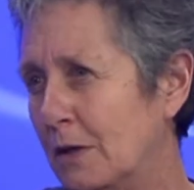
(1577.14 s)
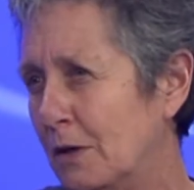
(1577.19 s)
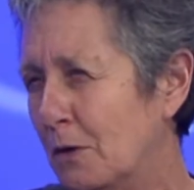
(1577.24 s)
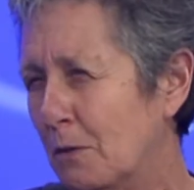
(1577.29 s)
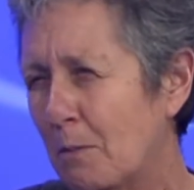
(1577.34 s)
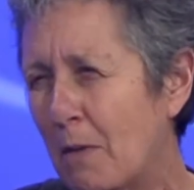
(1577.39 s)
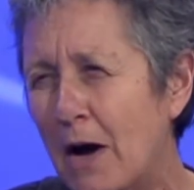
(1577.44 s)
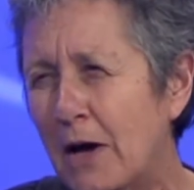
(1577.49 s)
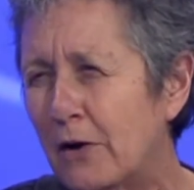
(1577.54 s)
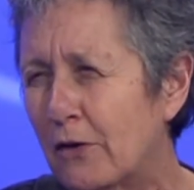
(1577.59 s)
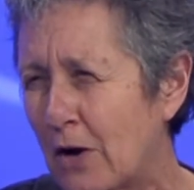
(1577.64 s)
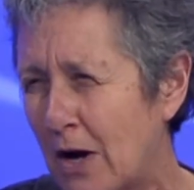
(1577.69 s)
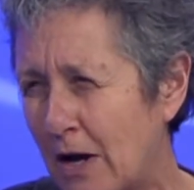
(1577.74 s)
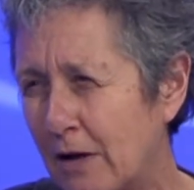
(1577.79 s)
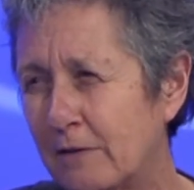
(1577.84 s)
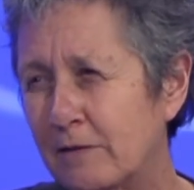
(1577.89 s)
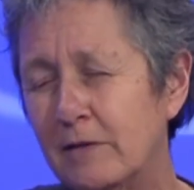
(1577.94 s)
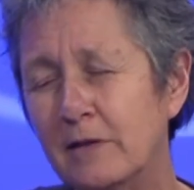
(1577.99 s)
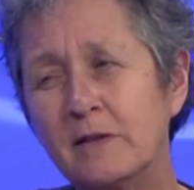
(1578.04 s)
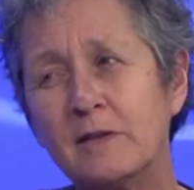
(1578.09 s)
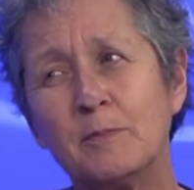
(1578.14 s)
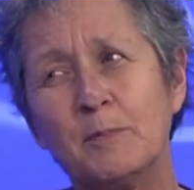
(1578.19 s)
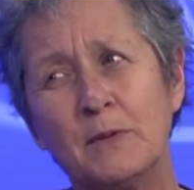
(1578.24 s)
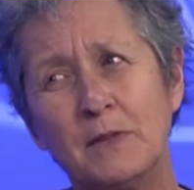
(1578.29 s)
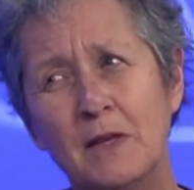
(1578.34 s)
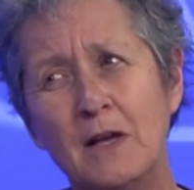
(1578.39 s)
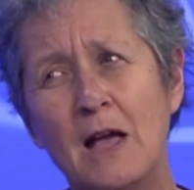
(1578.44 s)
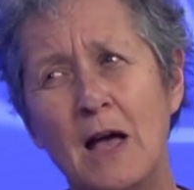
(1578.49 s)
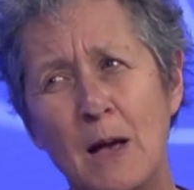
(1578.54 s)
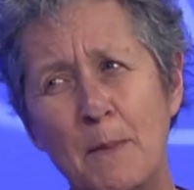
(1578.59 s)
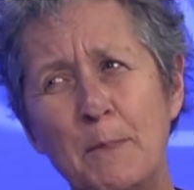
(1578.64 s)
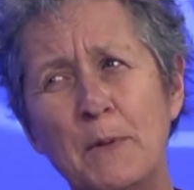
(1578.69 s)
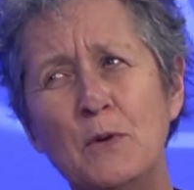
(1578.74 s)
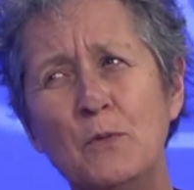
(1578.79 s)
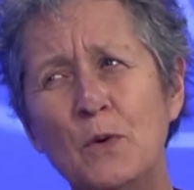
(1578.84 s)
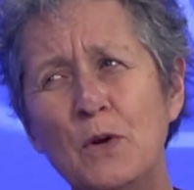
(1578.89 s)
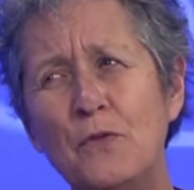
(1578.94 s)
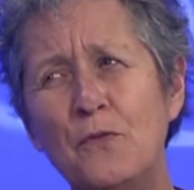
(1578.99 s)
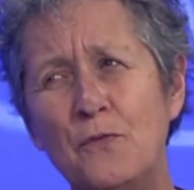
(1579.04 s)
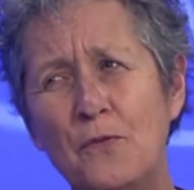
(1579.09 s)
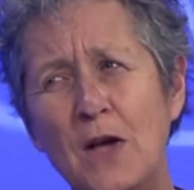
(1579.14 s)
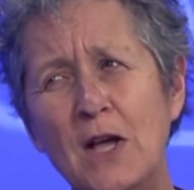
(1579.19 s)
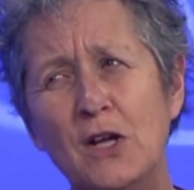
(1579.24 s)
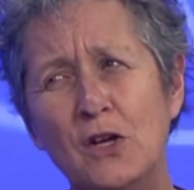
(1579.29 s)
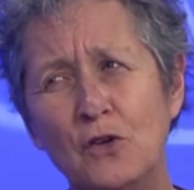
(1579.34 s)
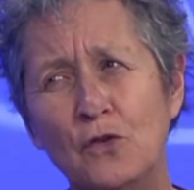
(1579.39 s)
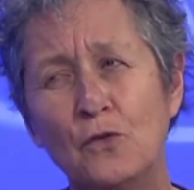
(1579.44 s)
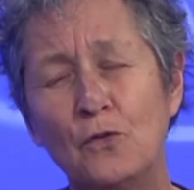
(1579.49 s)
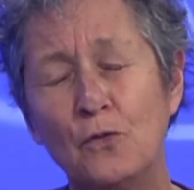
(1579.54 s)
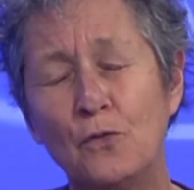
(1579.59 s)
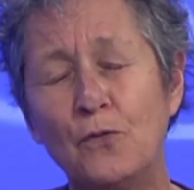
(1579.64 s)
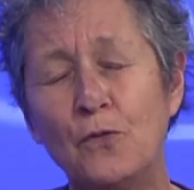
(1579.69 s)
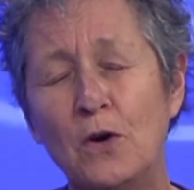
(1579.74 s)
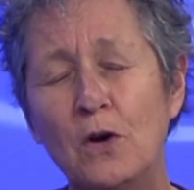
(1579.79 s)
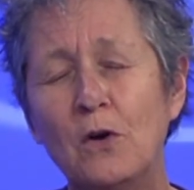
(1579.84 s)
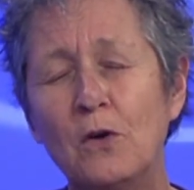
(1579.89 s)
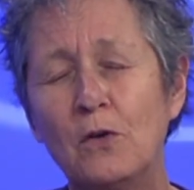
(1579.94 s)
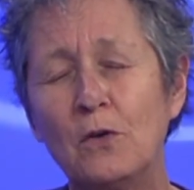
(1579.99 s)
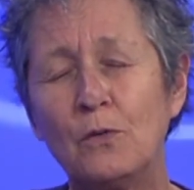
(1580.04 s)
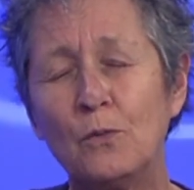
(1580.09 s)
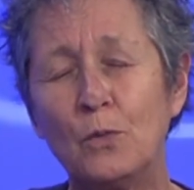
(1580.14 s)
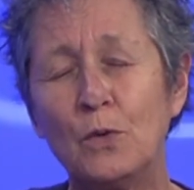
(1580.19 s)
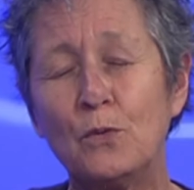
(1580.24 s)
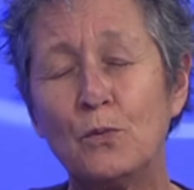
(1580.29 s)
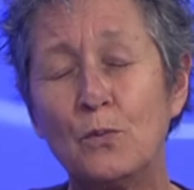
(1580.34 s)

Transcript: minor accidents, but they happen with with